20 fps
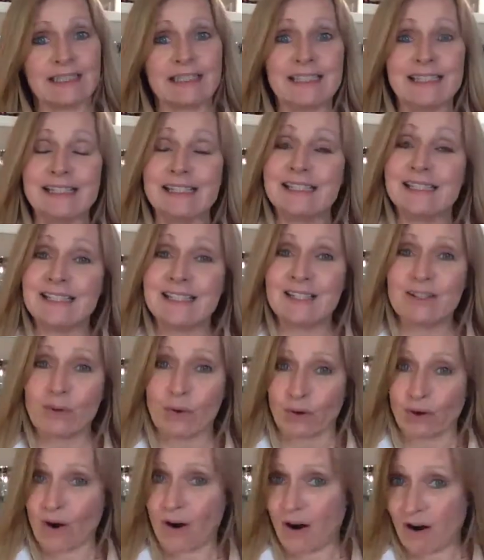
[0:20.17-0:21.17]
easy
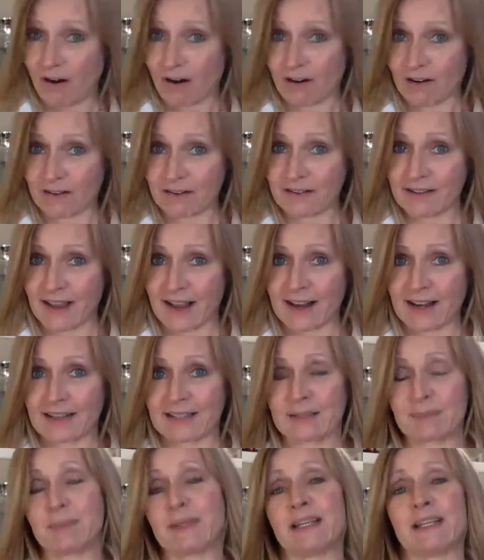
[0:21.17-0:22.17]
or hard that
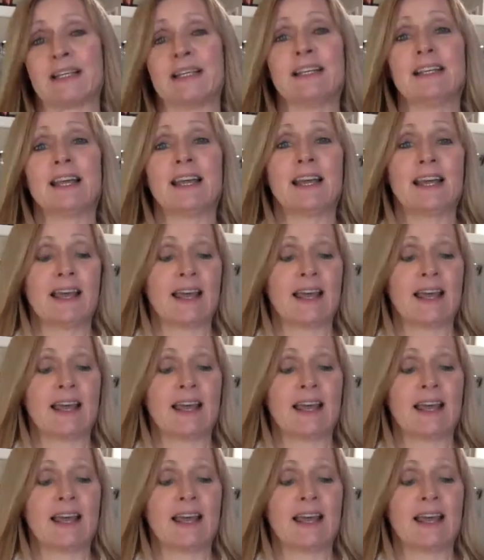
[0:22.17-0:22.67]
has been,